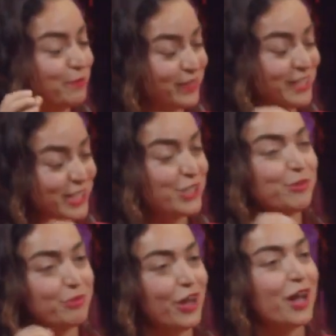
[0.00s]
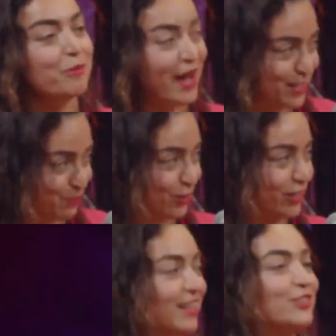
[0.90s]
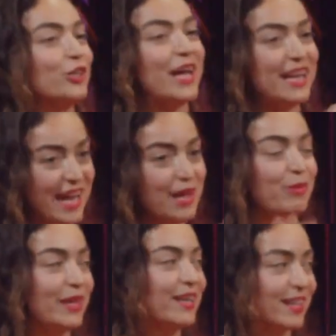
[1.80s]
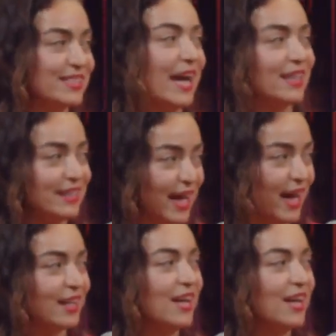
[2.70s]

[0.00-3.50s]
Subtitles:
digital product passport, to enabling exactly that.